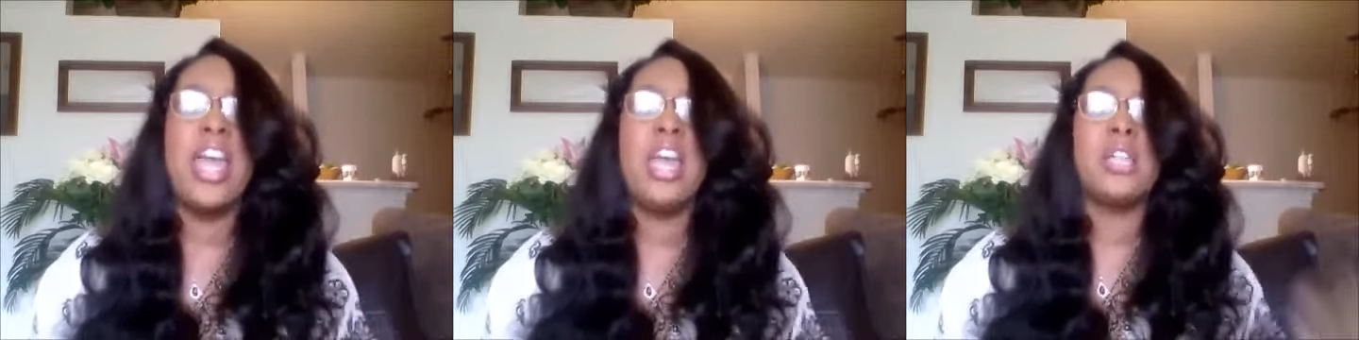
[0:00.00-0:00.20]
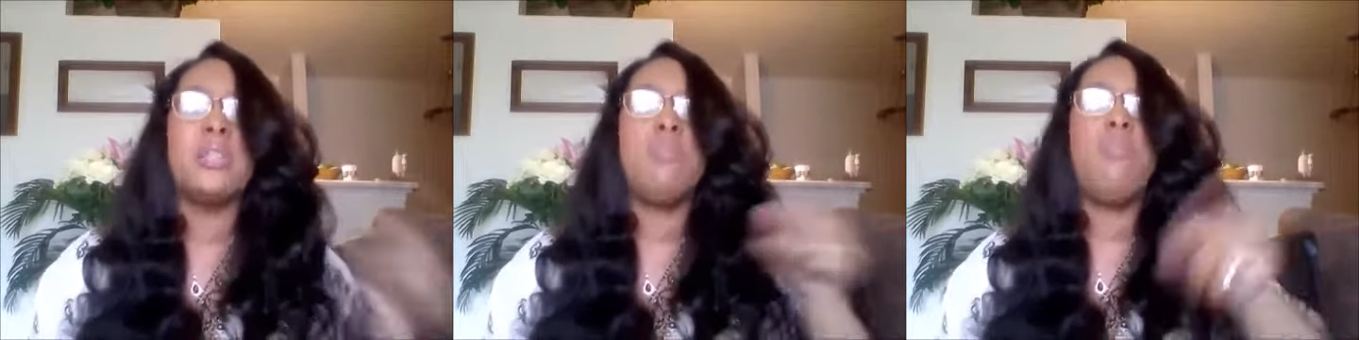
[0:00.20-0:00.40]

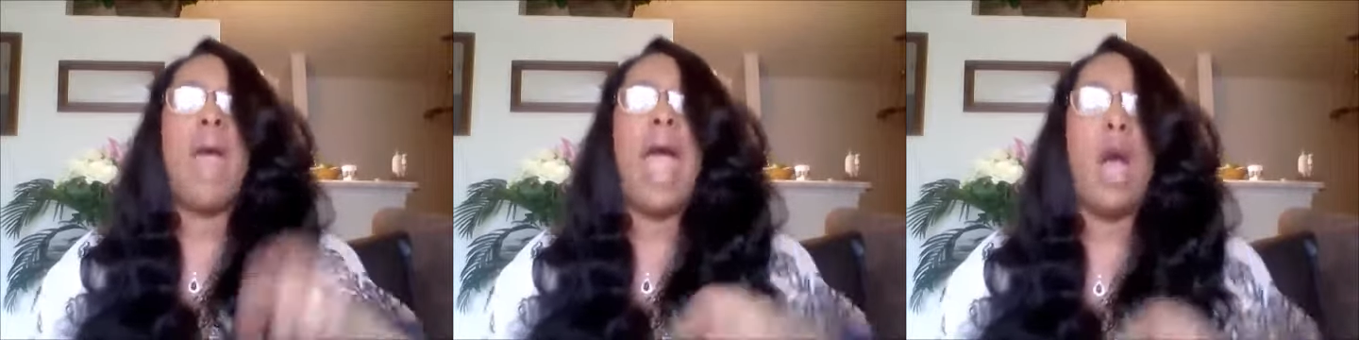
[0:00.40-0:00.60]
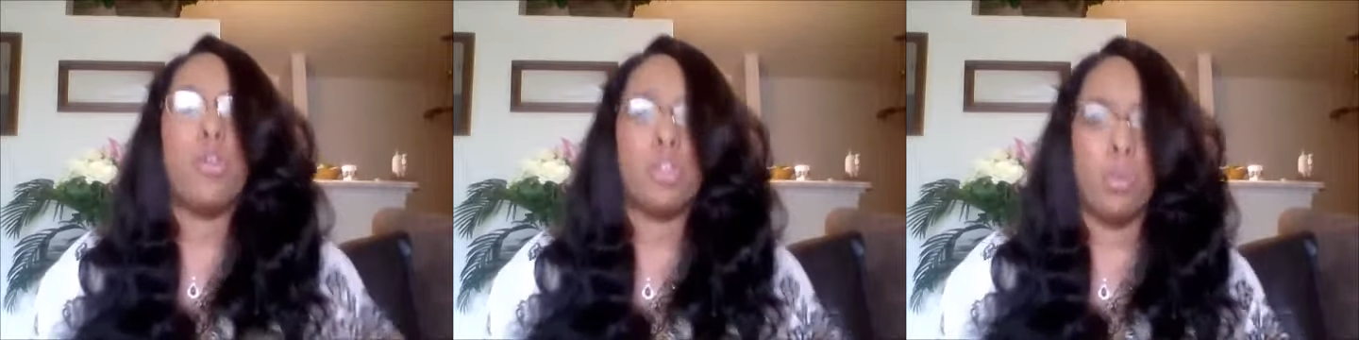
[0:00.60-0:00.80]
He is
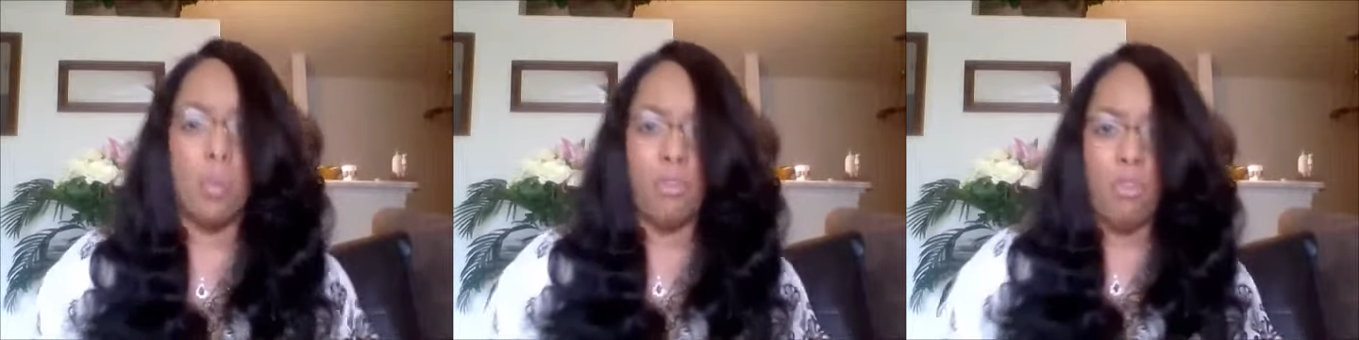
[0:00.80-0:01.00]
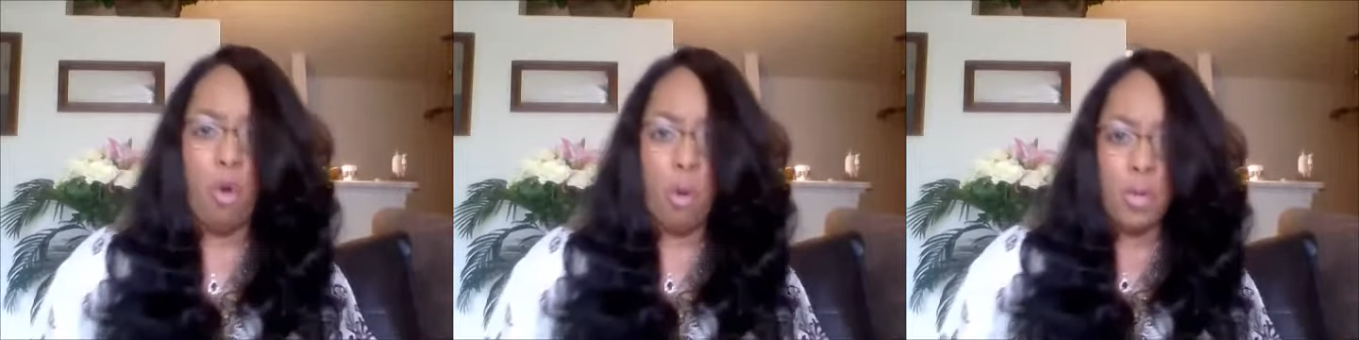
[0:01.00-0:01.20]
bound to
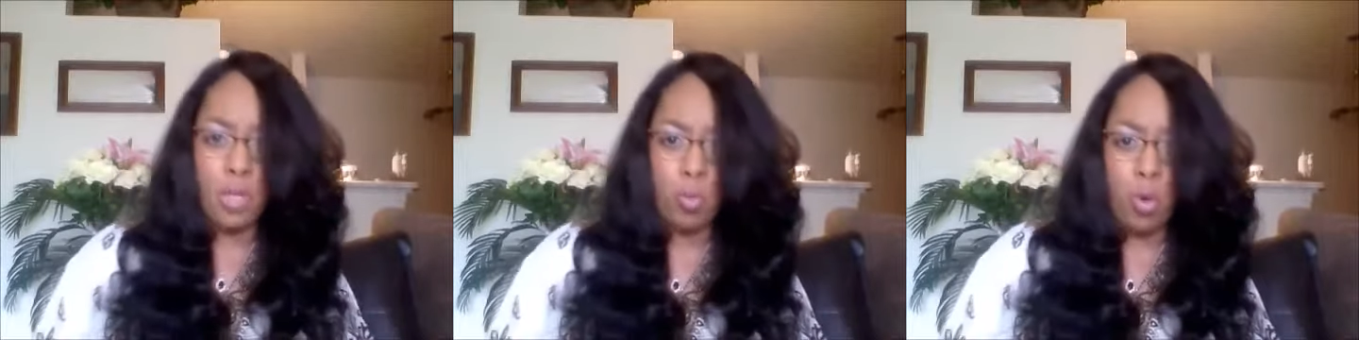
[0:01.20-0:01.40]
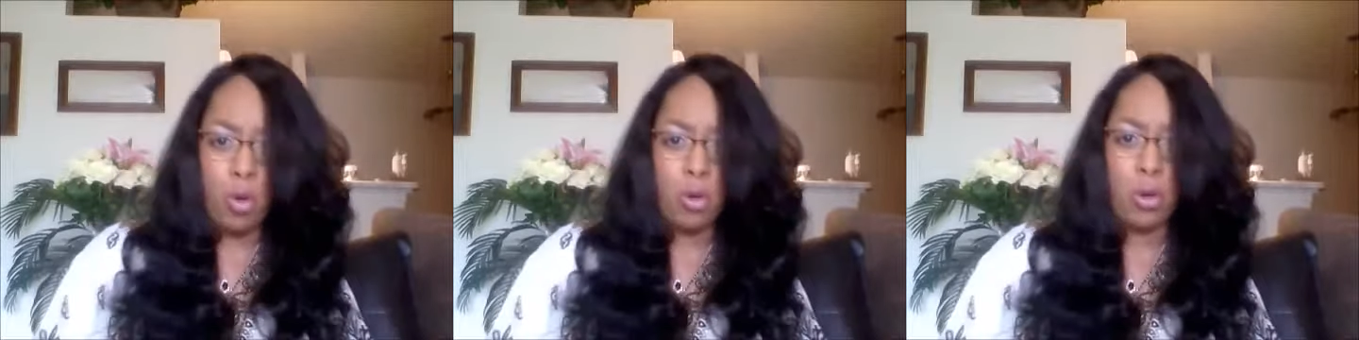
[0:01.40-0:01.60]
perform
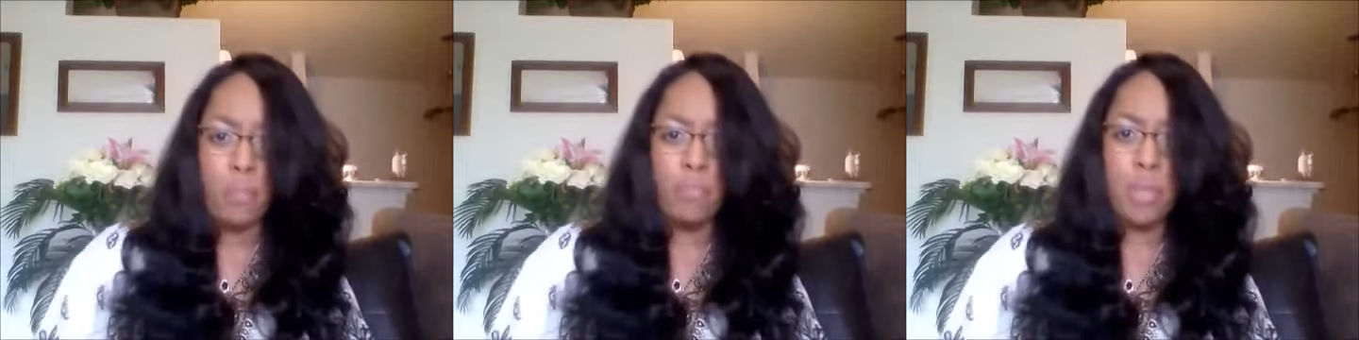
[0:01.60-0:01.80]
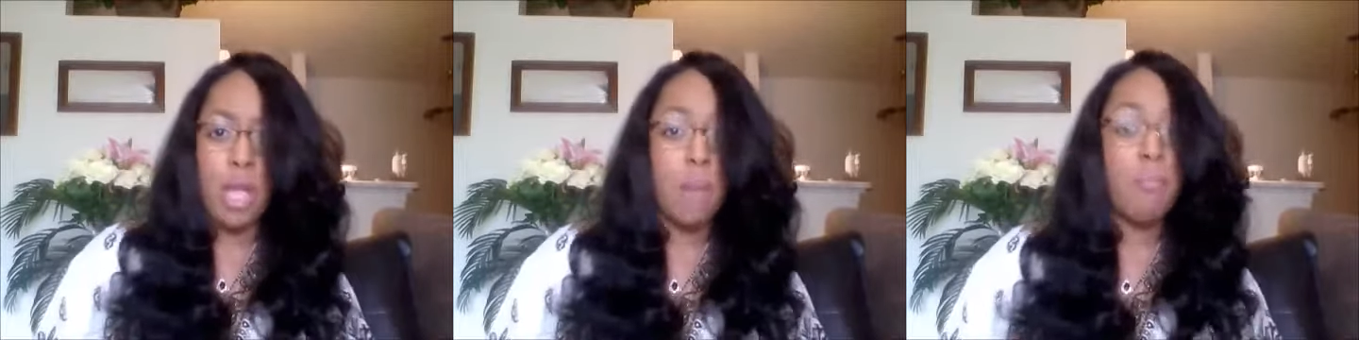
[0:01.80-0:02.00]
his word
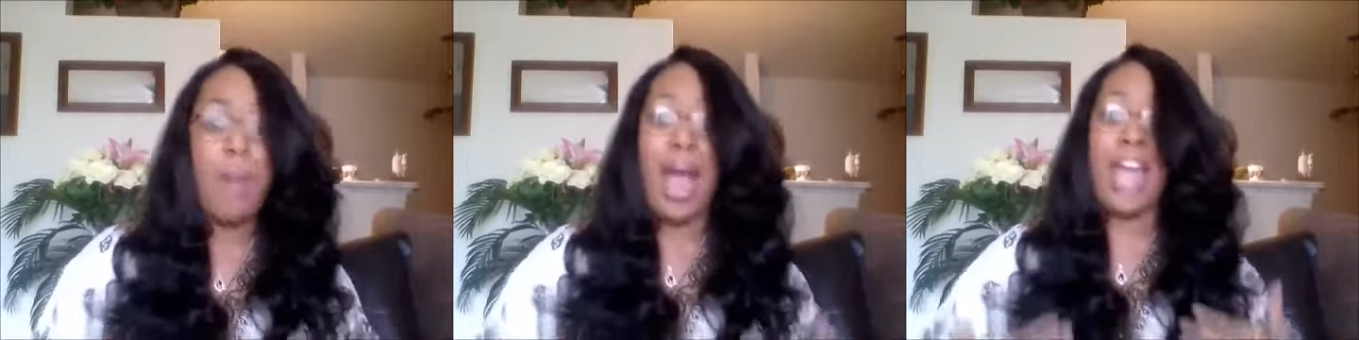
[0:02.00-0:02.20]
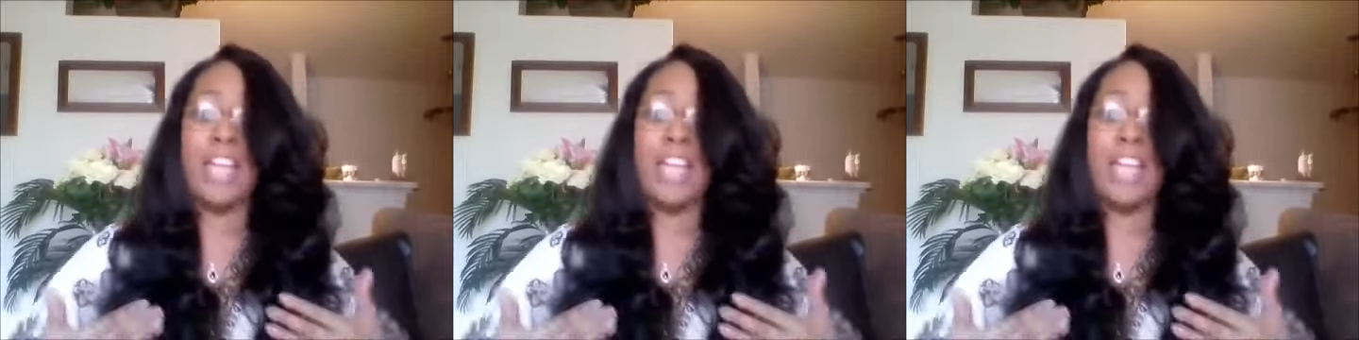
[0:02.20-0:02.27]
by